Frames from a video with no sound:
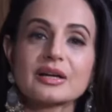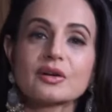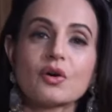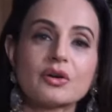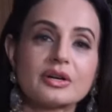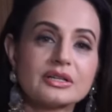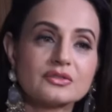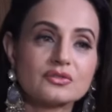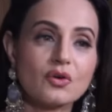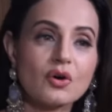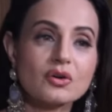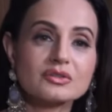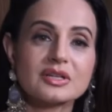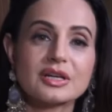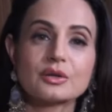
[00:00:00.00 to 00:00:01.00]
iconic
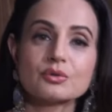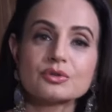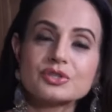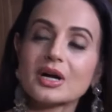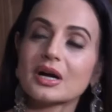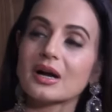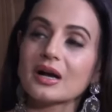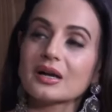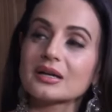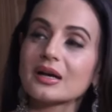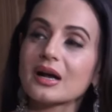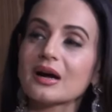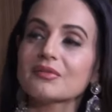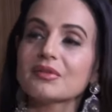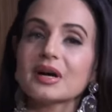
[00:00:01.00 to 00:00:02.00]
songs like Ujja Kale
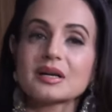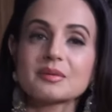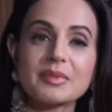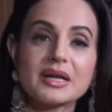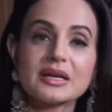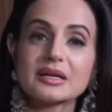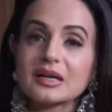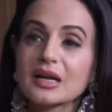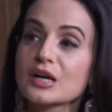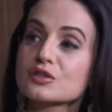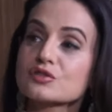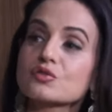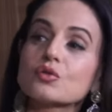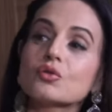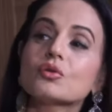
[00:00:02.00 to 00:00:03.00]
Kaaba and Main Nikla.
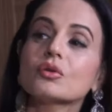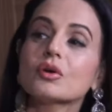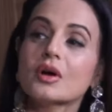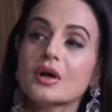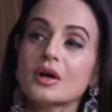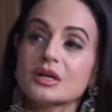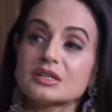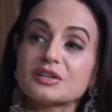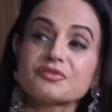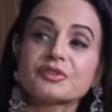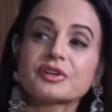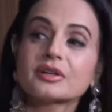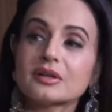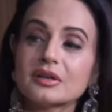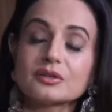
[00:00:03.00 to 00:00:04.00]
Is no
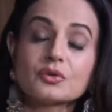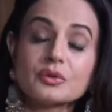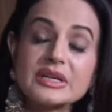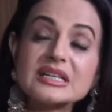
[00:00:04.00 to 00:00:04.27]
difficult, no